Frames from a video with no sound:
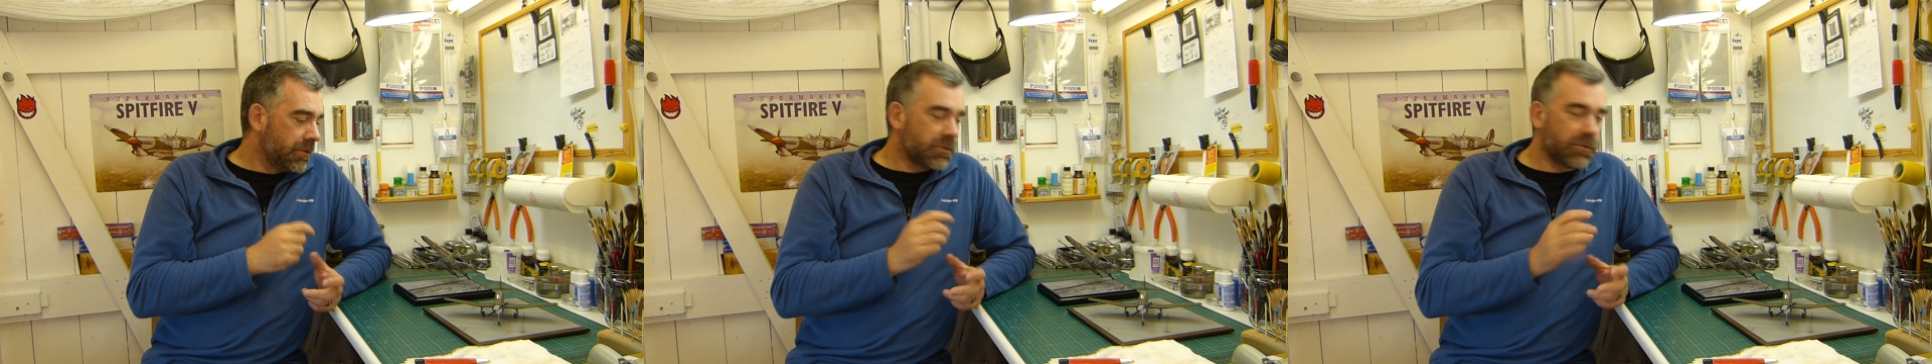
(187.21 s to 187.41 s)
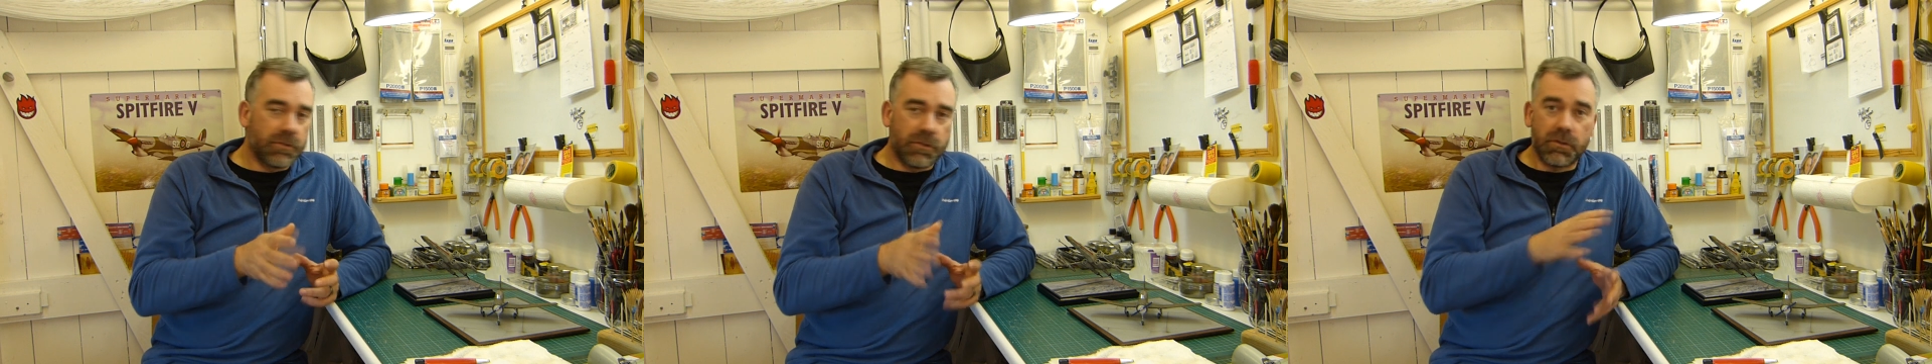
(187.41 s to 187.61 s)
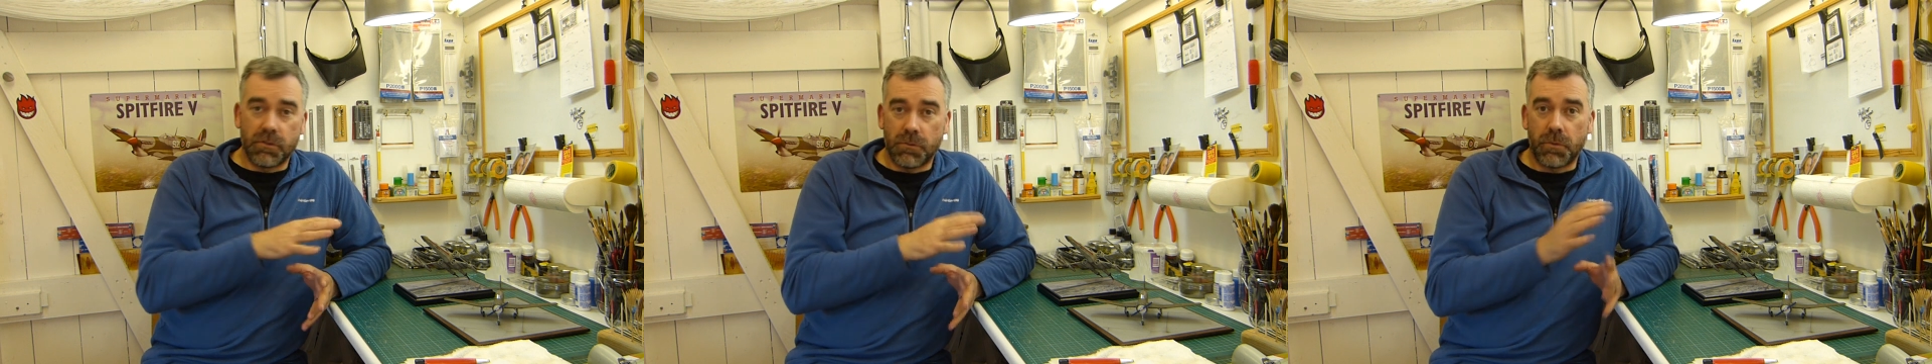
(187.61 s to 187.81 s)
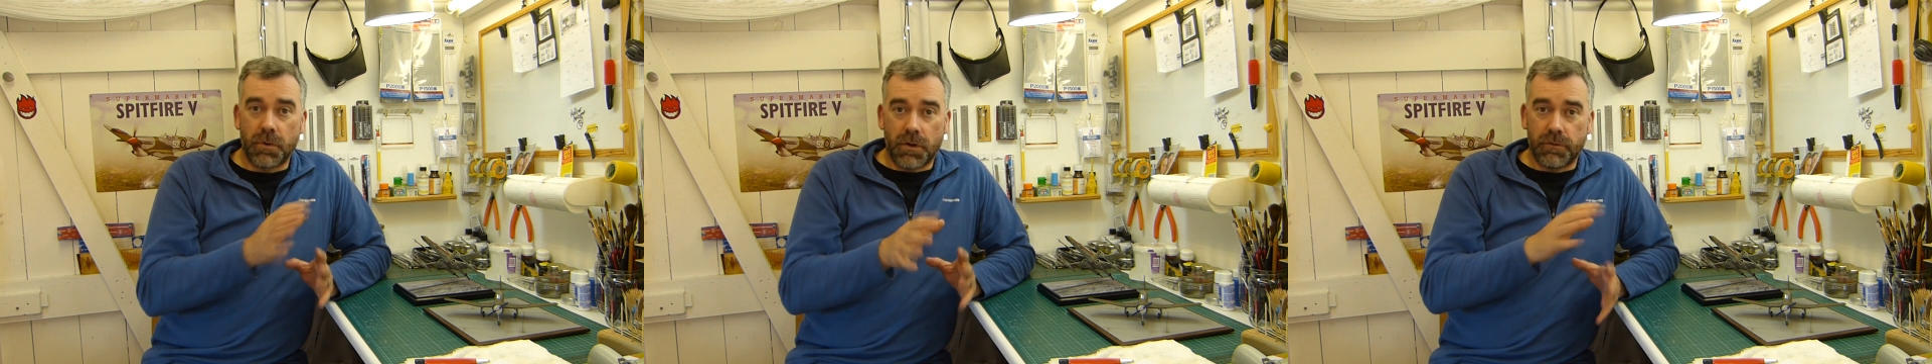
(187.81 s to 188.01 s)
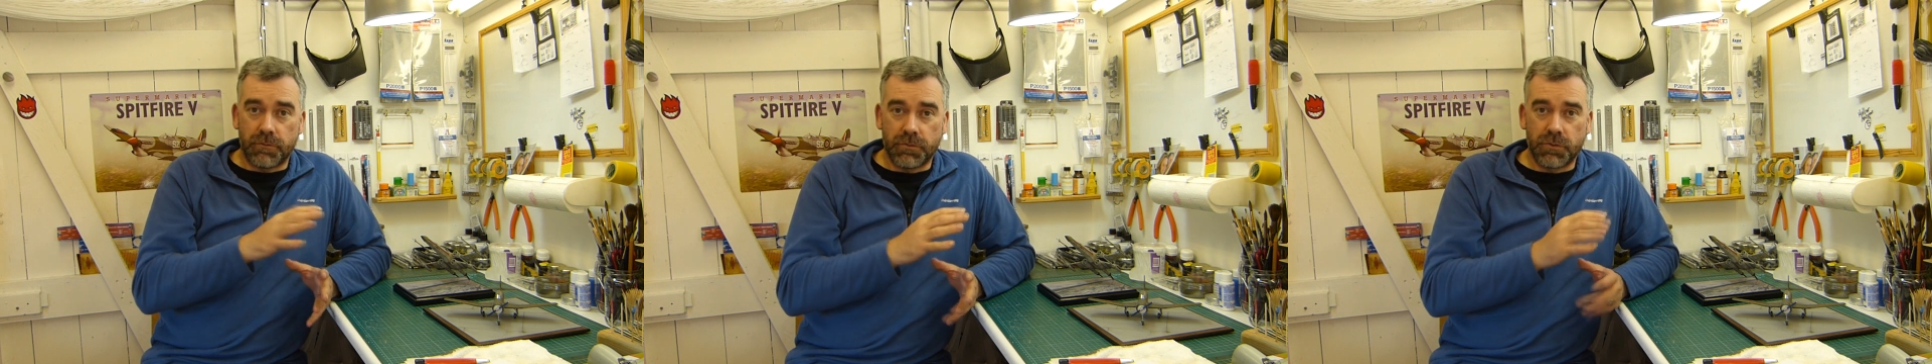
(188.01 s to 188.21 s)
so that there
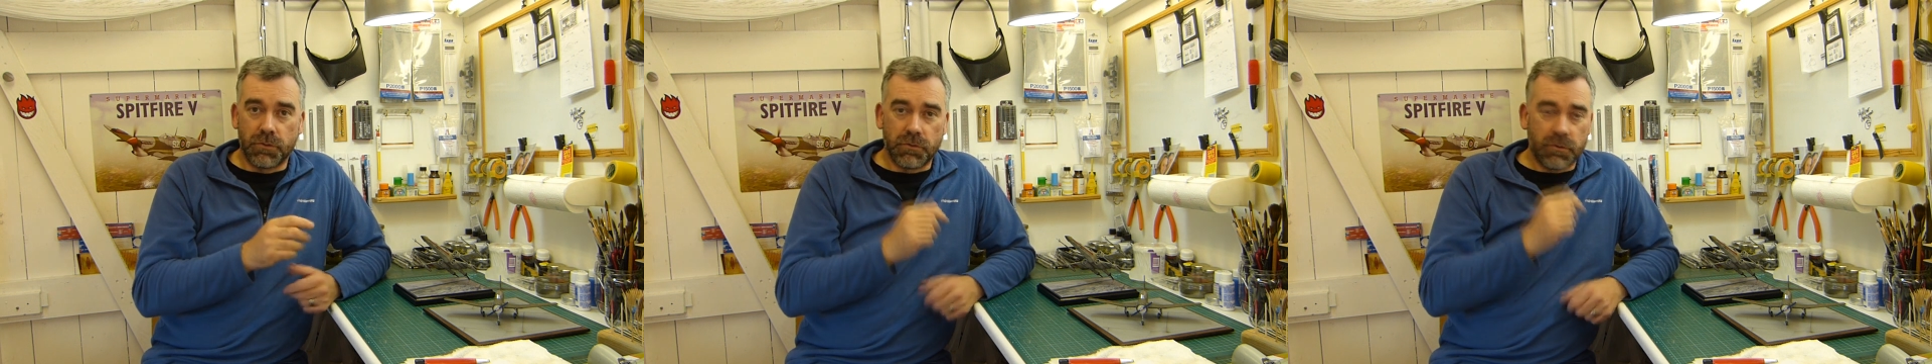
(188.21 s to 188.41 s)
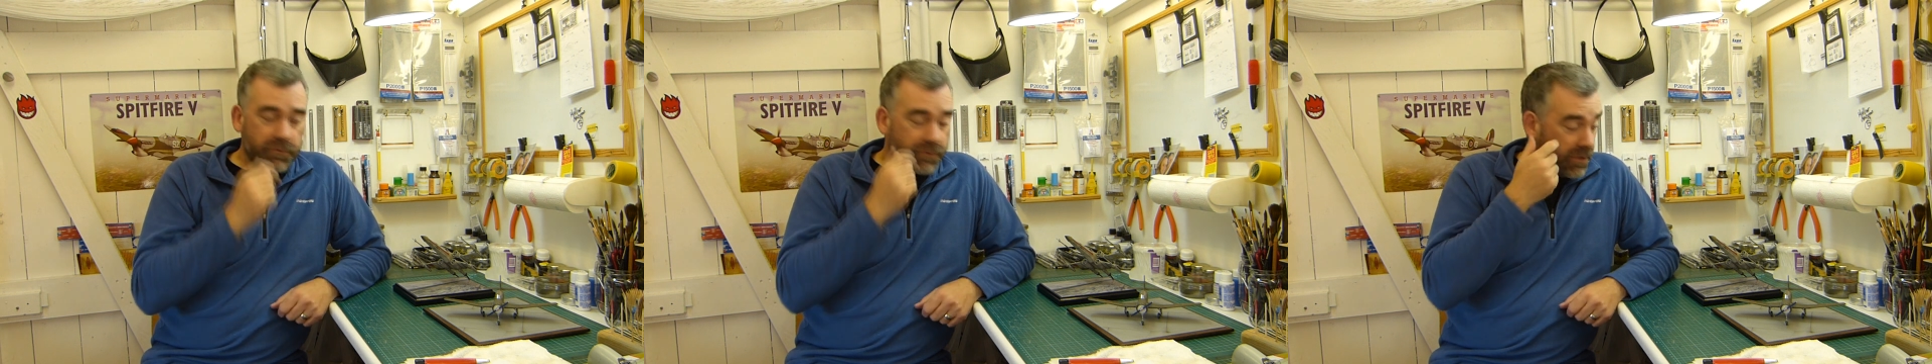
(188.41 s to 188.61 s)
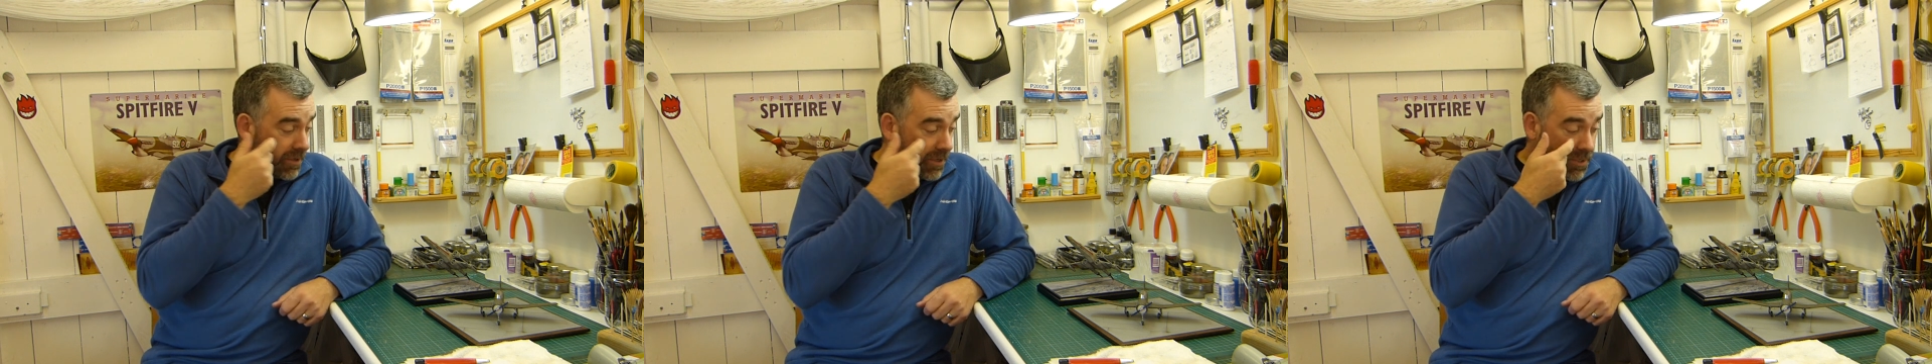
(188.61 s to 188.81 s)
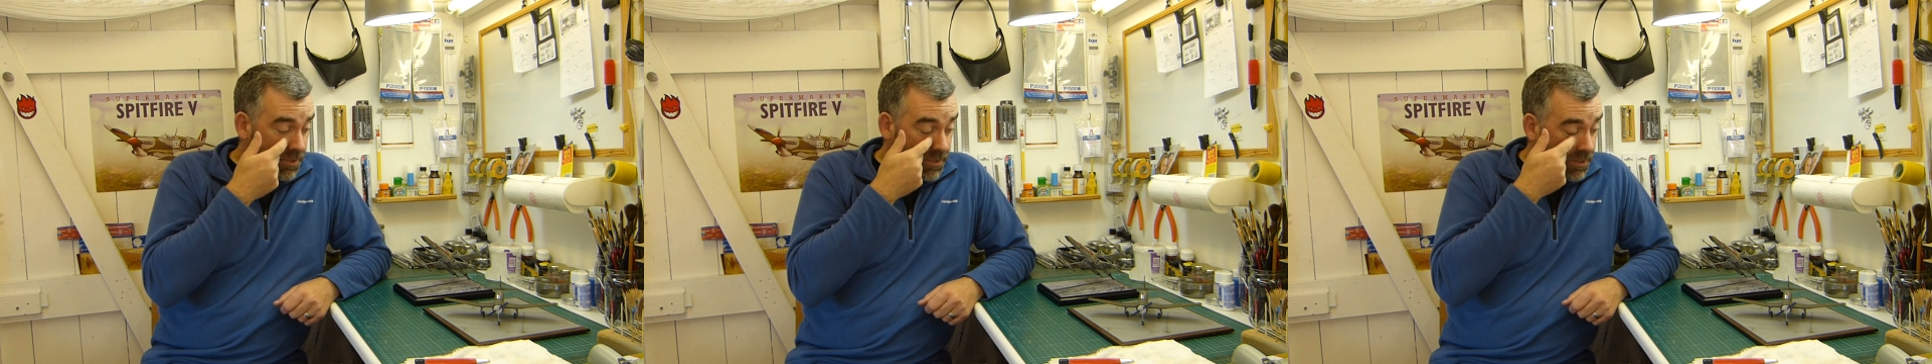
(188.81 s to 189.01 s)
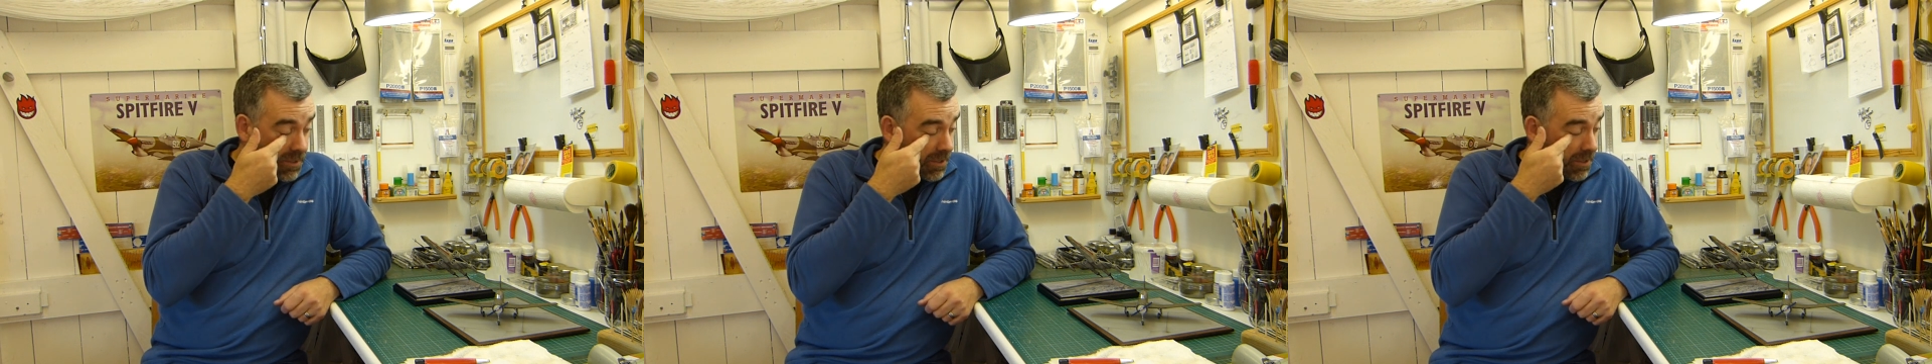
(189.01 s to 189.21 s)
were tonal variations.